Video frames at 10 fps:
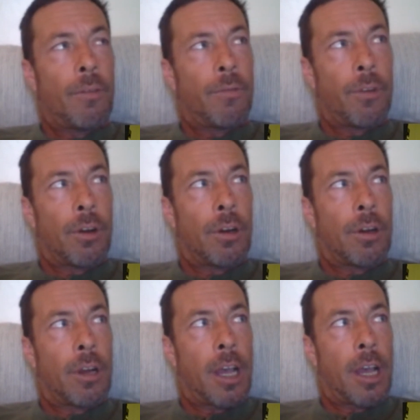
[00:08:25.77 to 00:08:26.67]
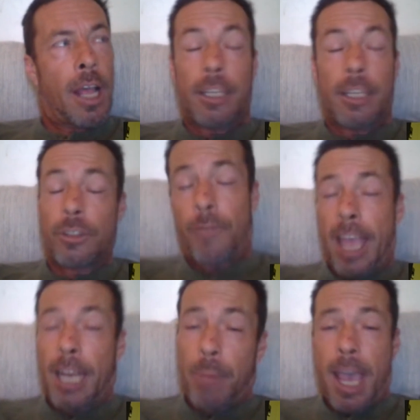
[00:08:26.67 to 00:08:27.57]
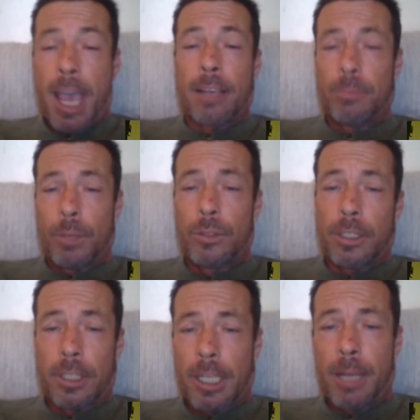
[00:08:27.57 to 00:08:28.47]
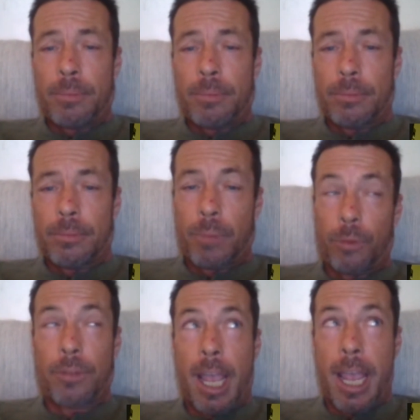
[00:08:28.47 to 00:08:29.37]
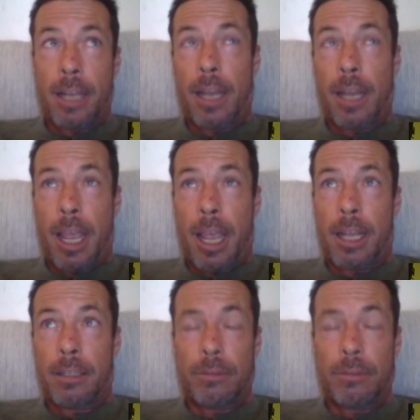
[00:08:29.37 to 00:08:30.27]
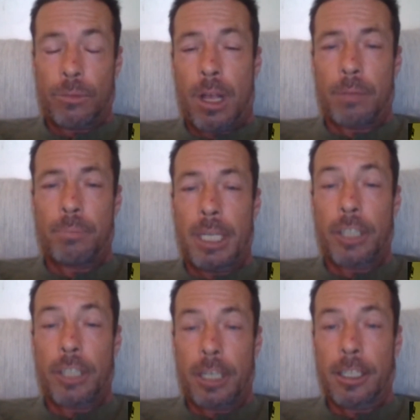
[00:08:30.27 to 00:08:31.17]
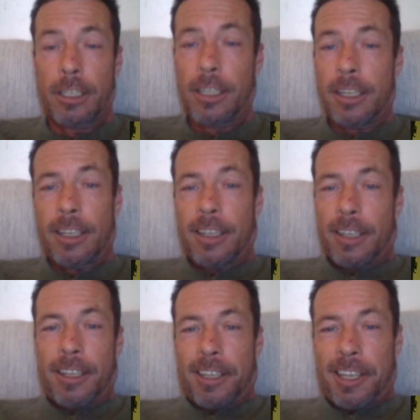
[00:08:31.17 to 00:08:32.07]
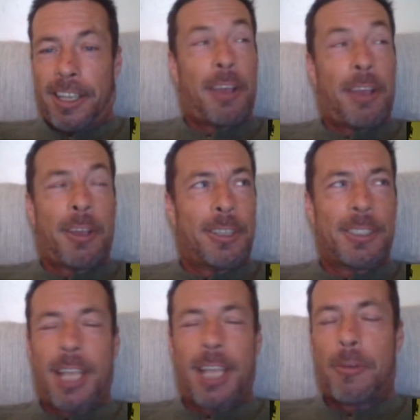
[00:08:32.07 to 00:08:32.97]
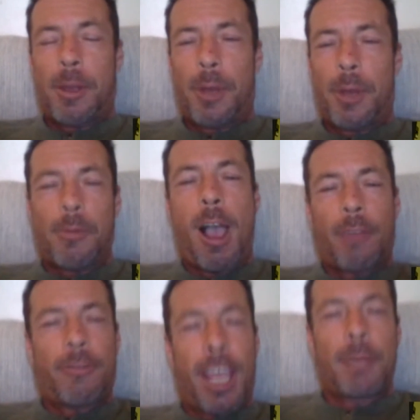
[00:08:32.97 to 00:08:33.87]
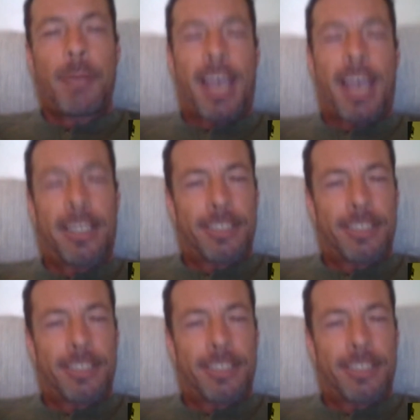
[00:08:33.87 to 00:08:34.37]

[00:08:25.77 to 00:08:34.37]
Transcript: For I use a fanny pack most of the time, both land and while beach hunting. Yeah, it's like we rock fanny packs.